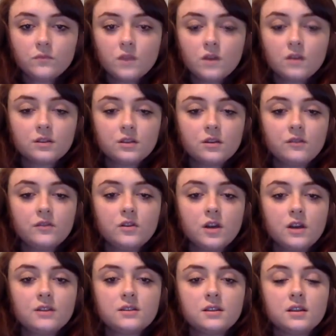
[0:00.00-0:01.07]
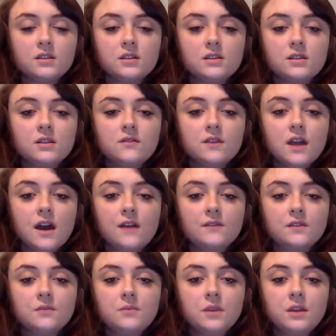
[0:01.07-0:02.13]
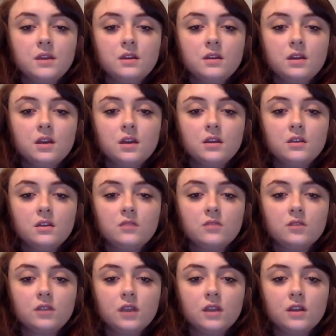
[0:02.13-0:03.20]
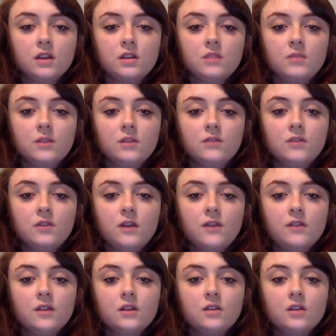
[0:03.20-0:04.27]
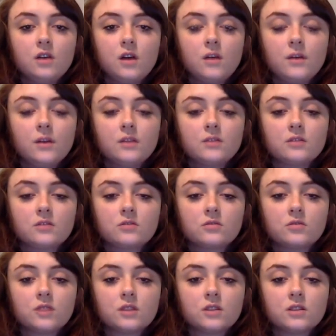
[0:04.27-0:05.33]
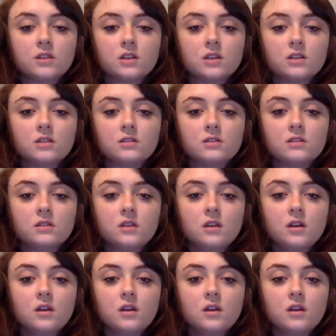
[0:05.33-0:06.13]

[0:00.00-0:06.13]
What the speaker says: Also, if you guys, it doesn't even have to be anything related, but if you have any comments or questions,